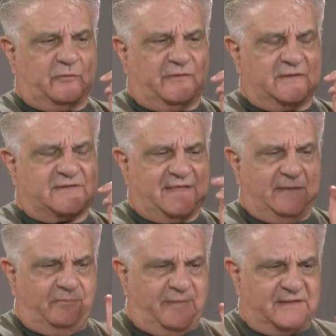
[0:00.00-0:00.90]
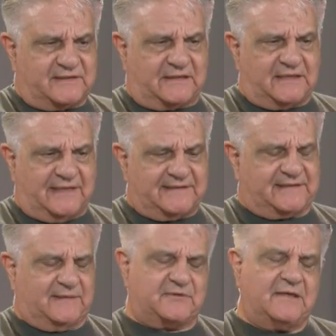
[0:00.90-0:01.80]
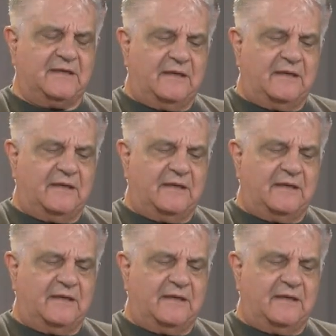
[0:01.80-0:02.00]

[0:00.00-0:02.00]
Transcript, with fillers: with the same basic concepts.